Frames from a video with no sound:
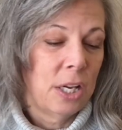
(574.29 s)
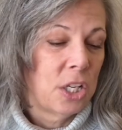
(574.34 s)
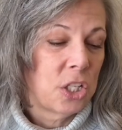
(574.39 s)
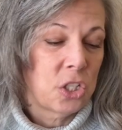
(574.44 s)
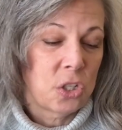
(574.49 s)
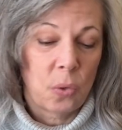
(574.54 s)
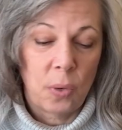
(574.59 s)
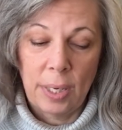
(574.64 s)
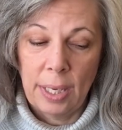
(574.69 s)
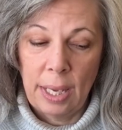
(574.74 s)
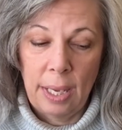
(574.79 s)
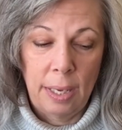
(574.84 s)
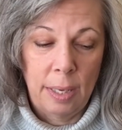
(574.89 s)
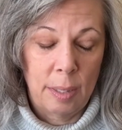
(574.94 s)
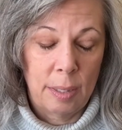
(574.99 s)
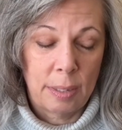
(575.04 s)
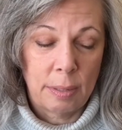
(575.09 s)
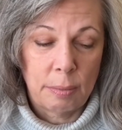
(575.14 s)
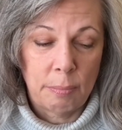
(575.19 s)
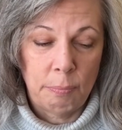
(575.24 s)
So I
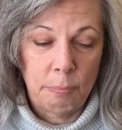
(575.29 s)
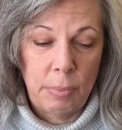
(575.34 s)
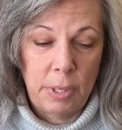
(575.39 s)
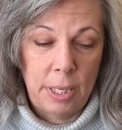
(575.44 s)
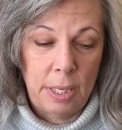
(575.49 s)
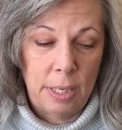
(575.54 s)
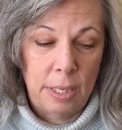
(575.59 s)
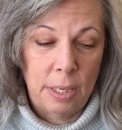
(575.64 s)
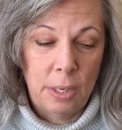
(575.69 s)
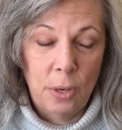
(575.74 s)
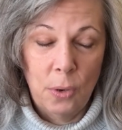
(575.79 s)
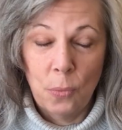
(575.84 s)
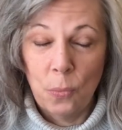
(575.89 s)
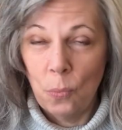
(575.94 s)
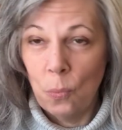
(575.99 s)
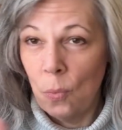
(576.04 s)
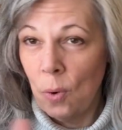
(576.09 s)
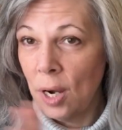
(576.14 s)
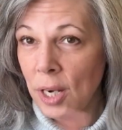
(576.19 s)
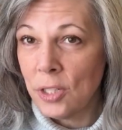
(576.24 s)
can't be
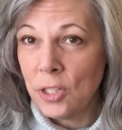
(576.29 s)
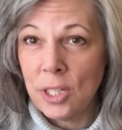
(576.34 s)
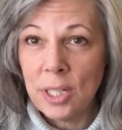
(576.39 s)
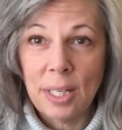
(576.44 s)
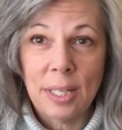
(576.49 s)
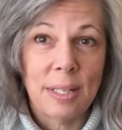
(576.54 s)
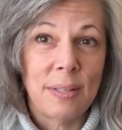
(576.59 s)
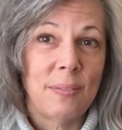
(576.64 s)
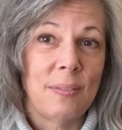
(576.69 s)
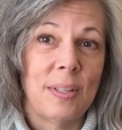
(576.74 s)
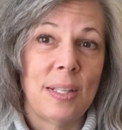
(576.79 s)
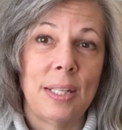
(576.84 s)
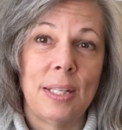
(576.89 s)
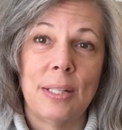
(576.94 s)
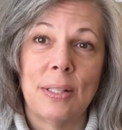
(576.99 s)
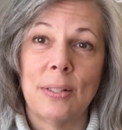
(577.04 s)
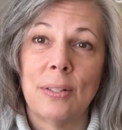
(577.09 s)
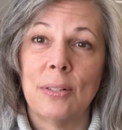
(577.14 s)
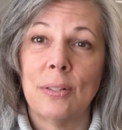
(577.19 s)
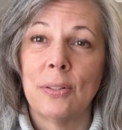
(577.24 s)
watching any
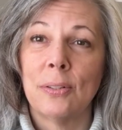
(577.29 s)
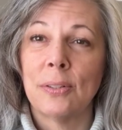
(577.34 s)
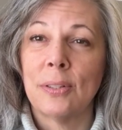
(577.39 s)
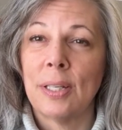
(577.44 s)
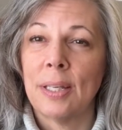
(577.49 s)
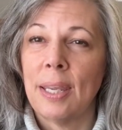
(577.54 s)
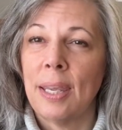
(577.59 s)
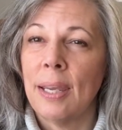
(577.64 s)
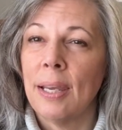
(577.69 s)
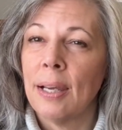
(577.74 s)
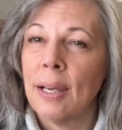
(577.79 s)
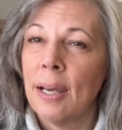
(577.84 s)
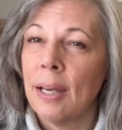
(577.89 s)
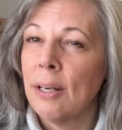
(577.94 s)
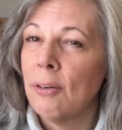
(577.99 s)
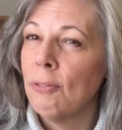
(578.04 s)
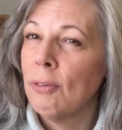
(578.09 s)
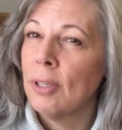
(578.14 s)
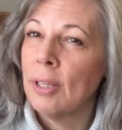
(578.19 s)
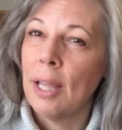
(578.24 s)
videos. I can't kind
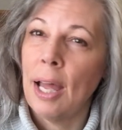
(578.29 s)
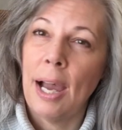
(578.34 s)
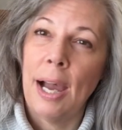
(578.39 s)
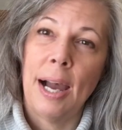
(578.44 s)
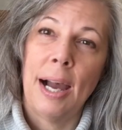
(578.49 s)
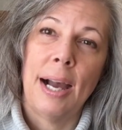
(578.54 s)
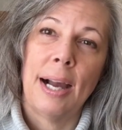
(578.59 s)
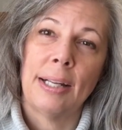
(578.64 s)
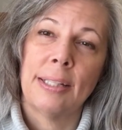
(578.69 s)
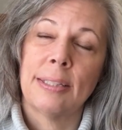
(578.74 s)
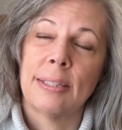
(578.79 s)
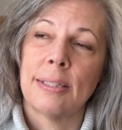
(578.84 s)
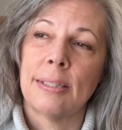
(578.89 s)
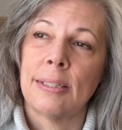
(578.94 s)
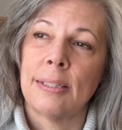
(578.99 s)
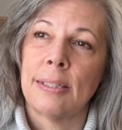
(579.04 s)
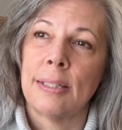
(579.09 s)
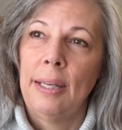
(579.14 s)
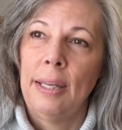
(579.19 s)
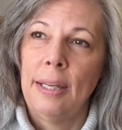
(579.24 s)
of relax.